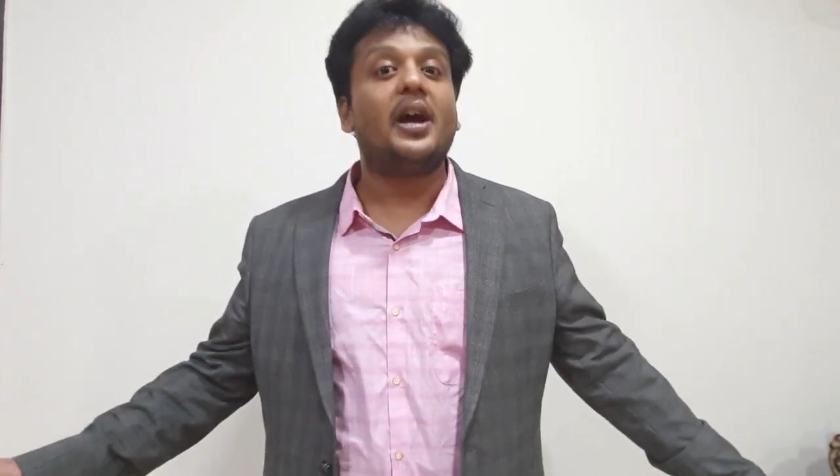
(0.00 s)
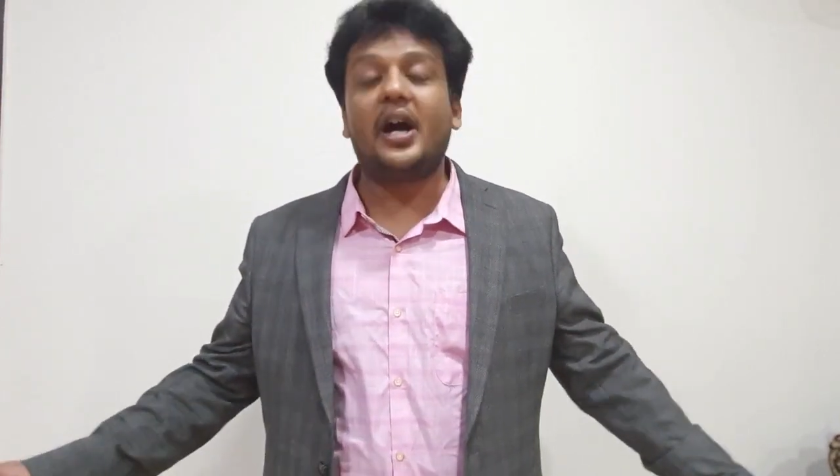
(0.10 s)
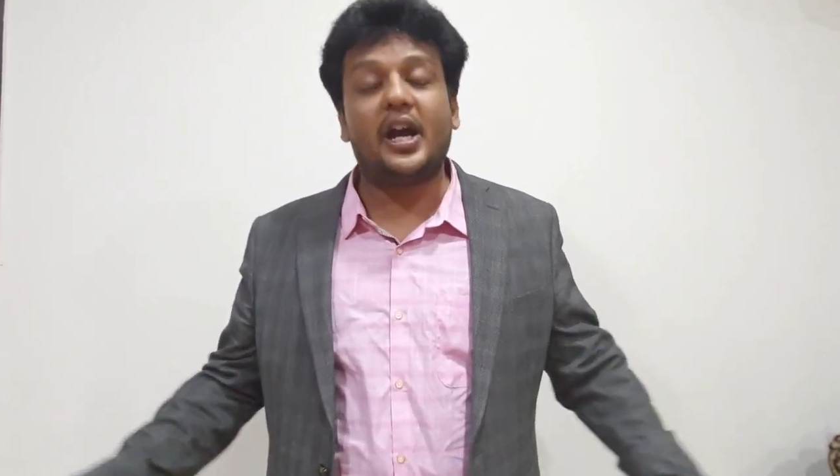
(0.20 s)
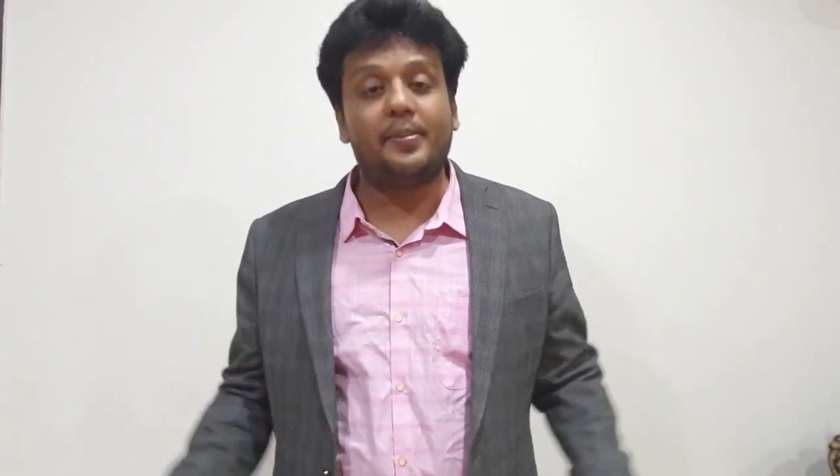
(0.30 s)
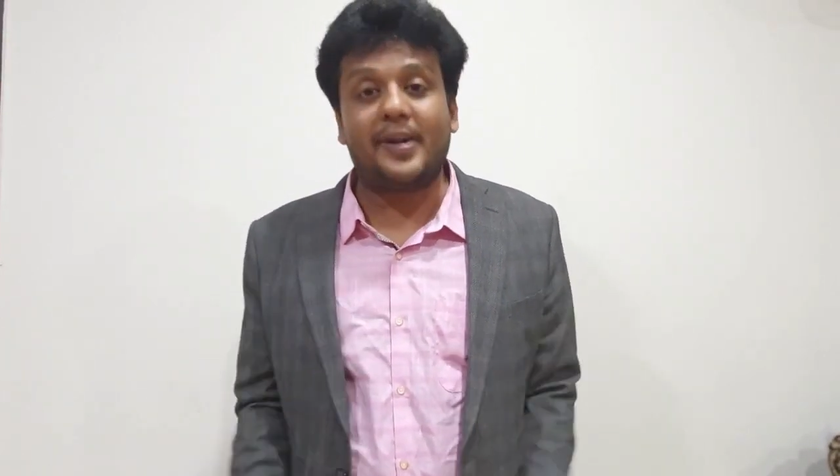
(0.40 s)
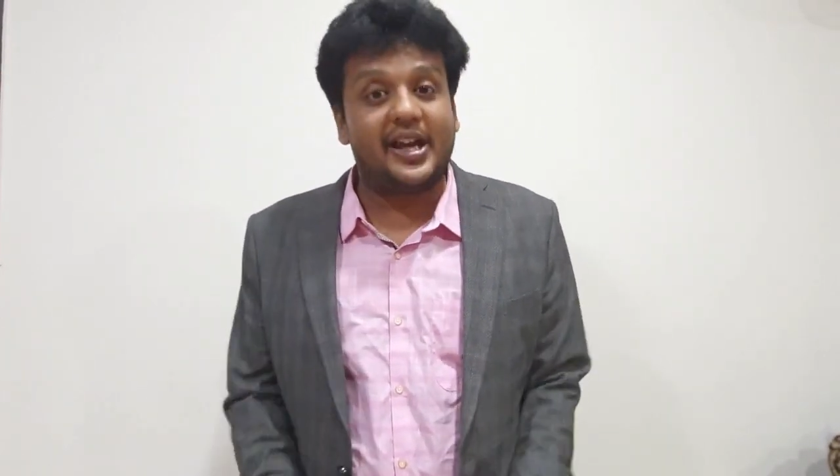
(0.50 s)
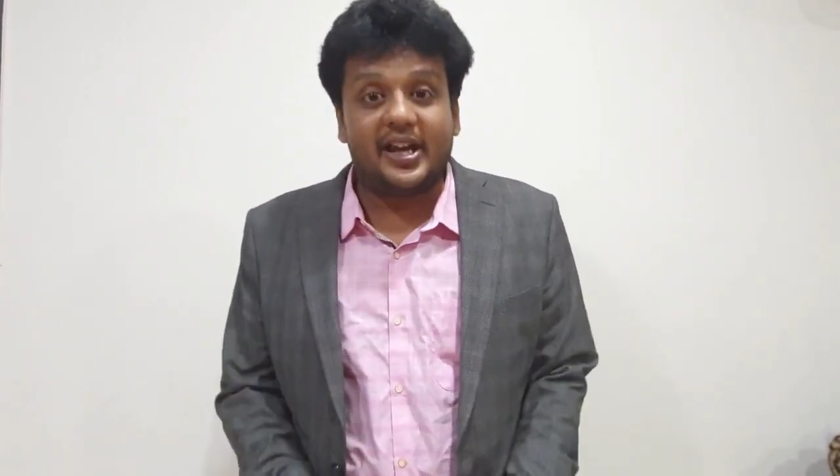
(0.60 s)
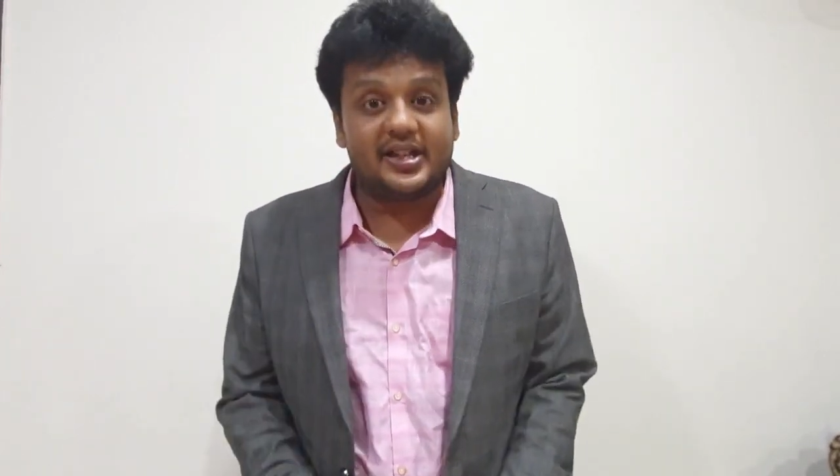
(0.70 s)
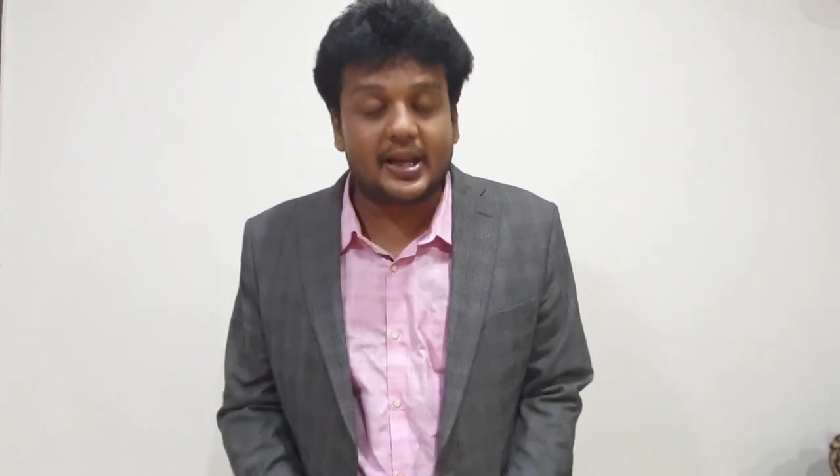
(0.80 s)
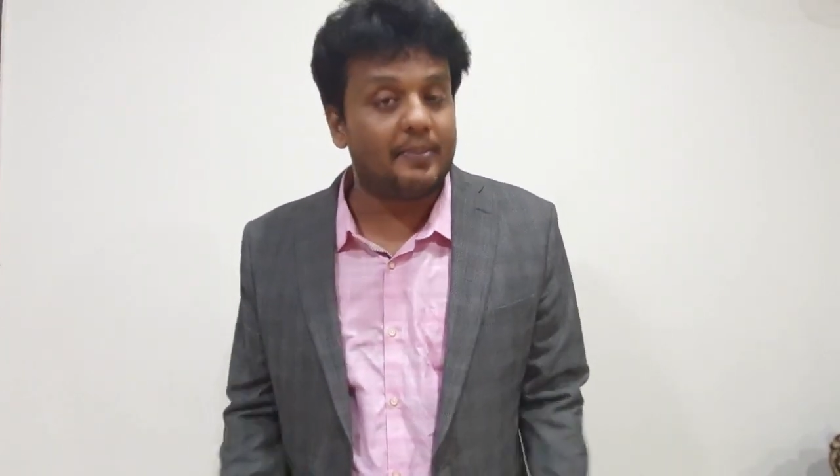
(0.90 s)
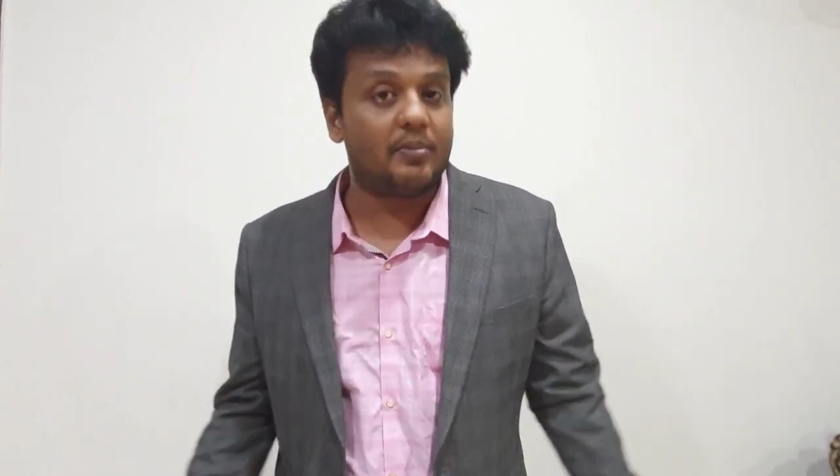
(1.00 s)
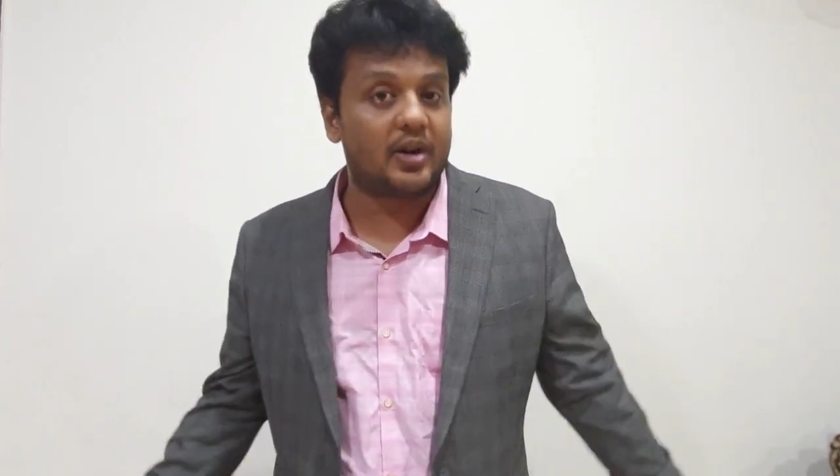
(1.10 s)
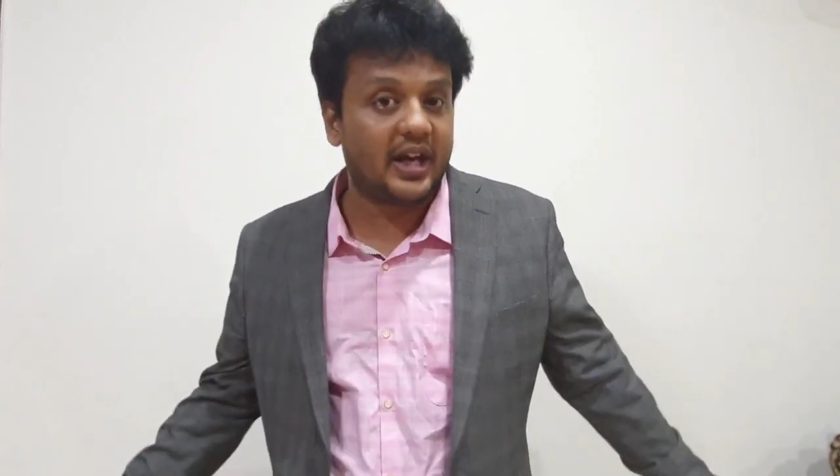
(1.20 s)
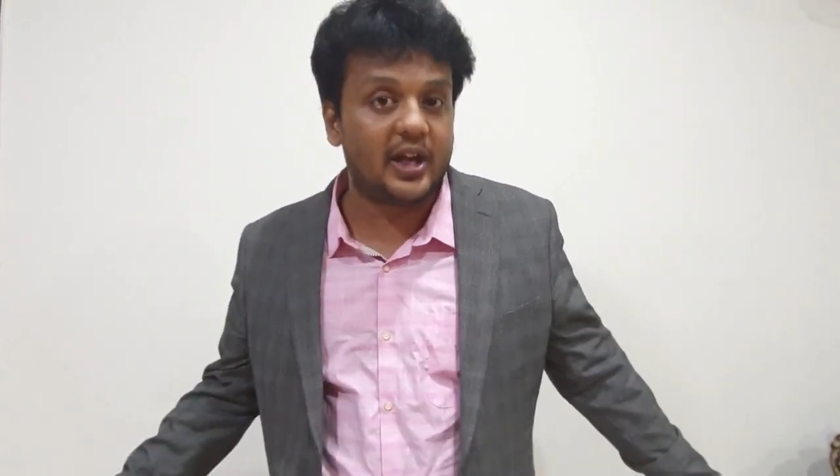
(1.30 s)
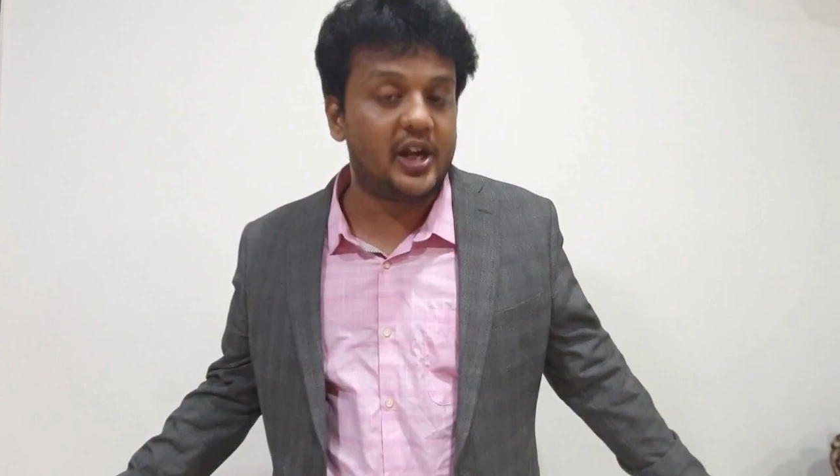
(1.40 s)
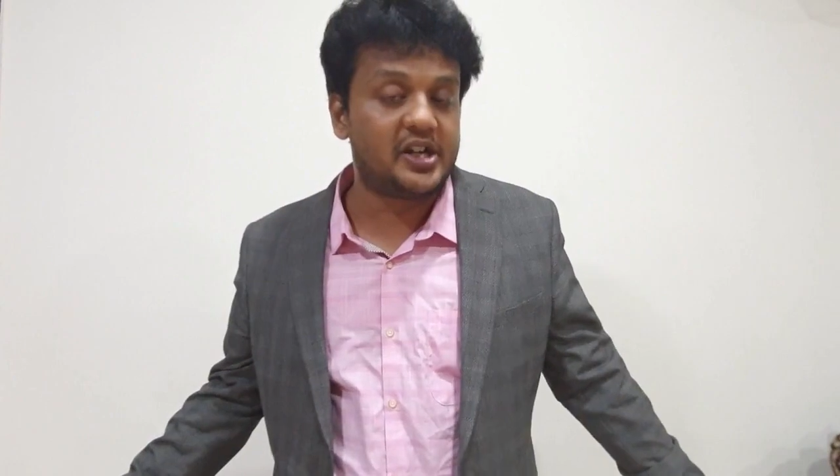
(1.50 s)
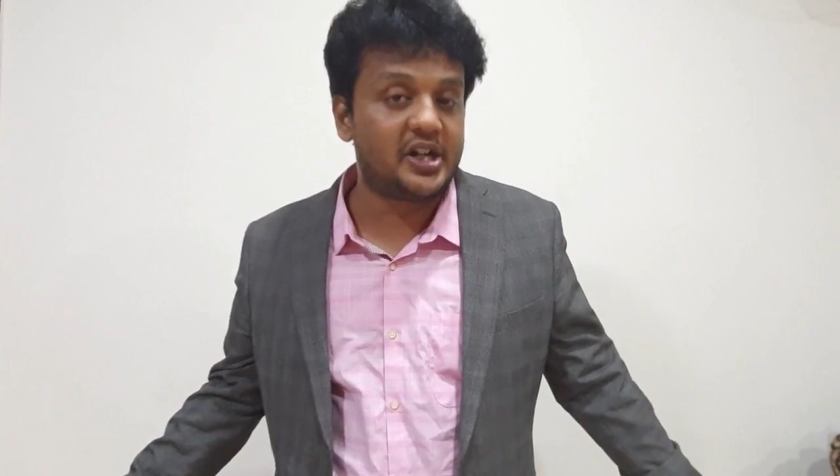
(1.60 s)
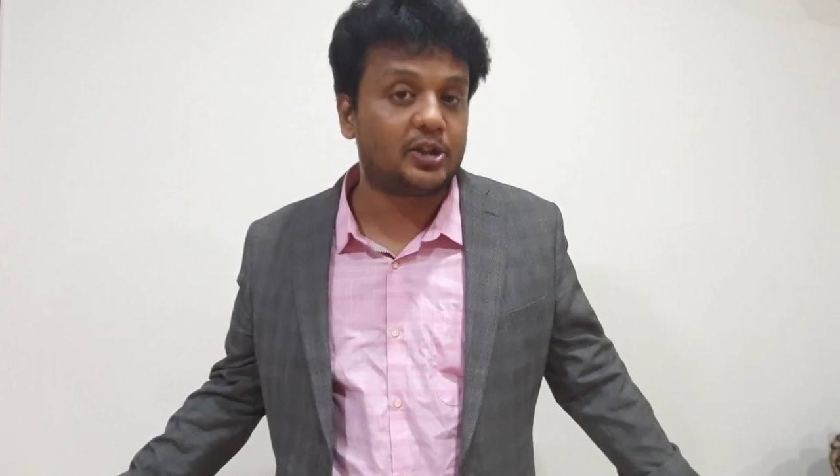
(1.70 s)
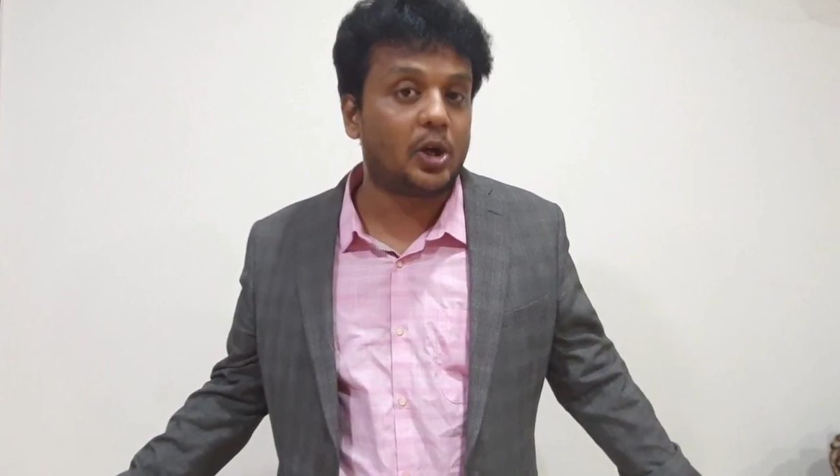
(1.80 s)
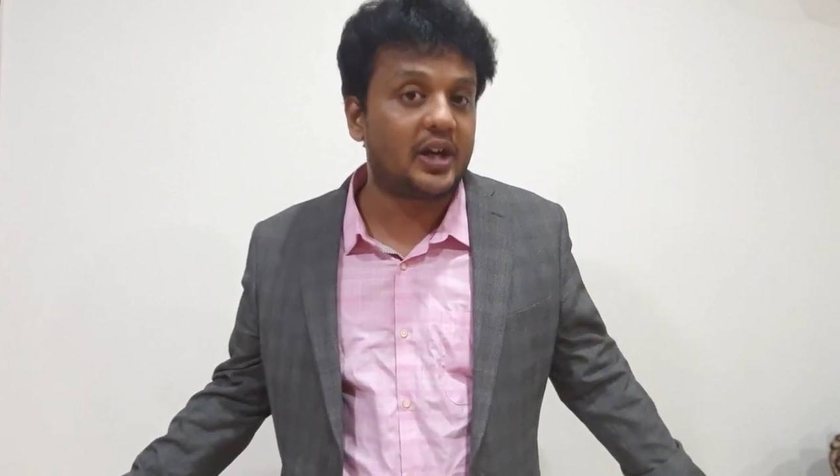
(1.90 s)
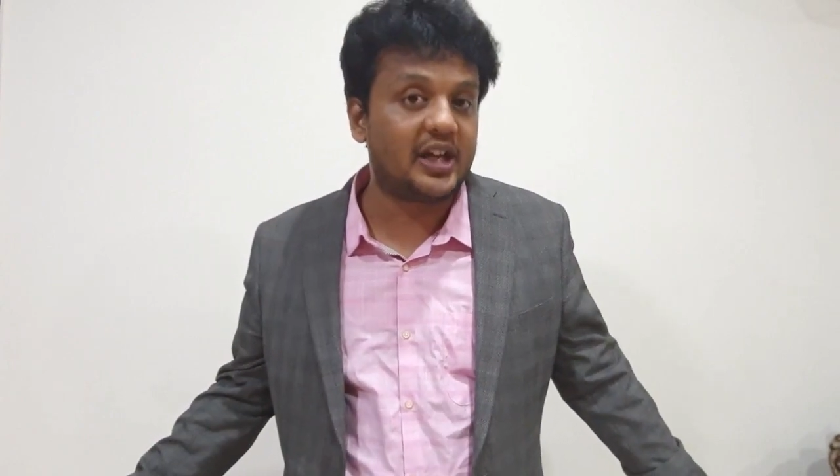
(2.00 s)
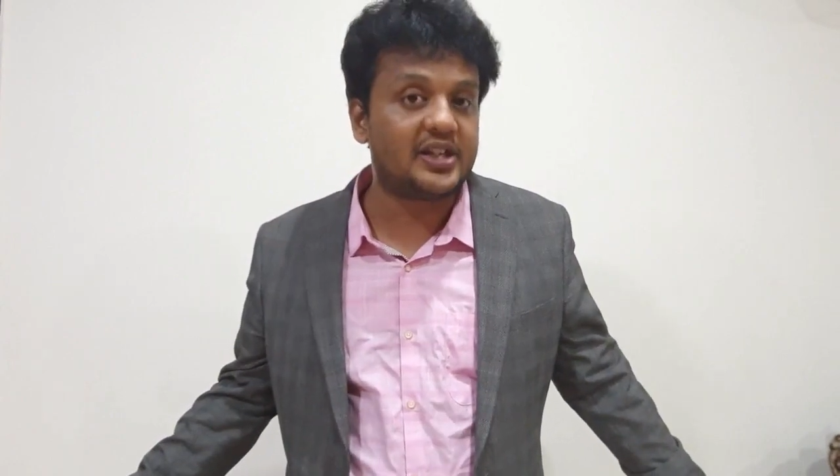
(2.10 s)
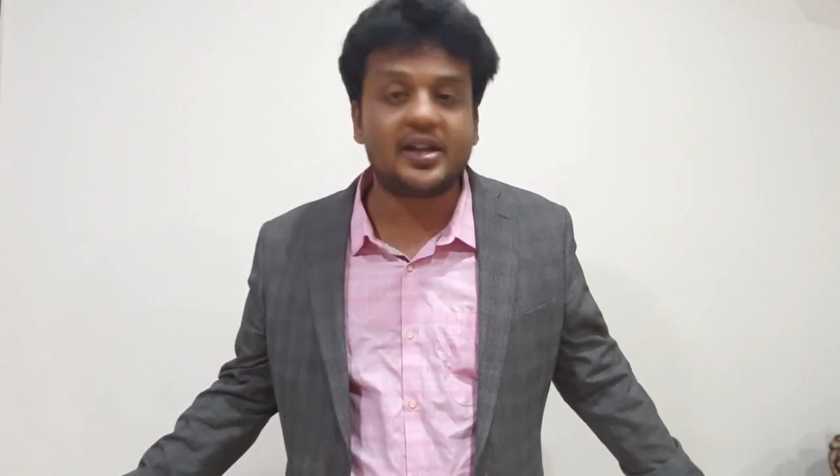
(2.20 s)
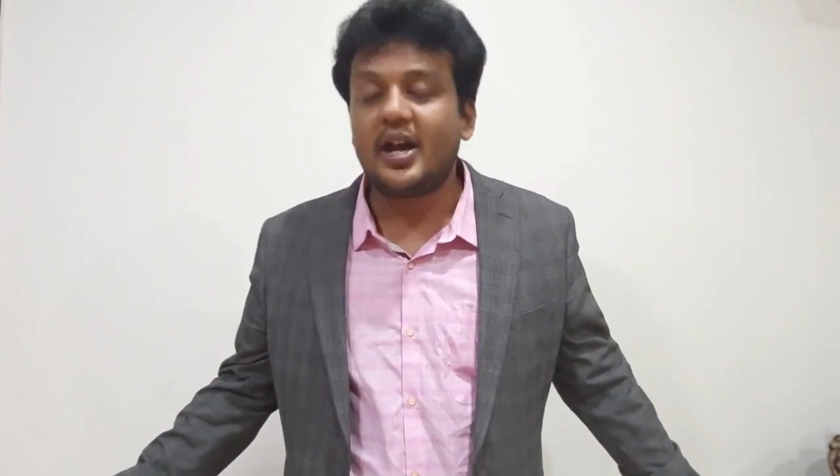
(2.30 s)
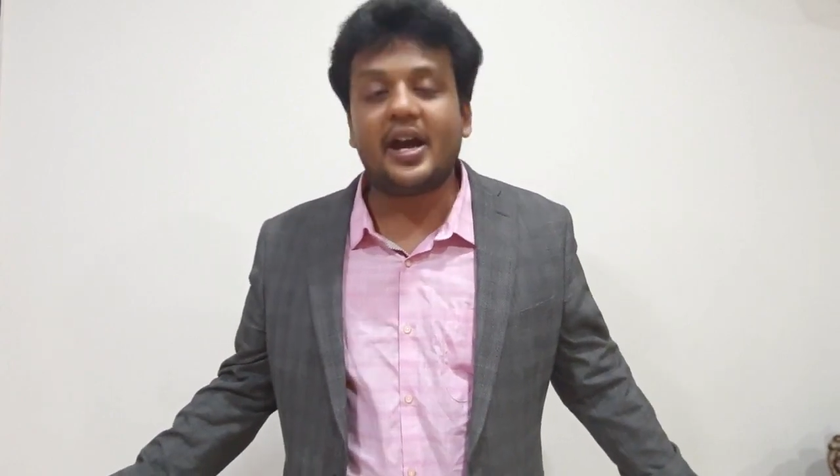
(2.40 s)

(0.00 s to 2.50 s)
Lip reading: and by some regulatory authorities.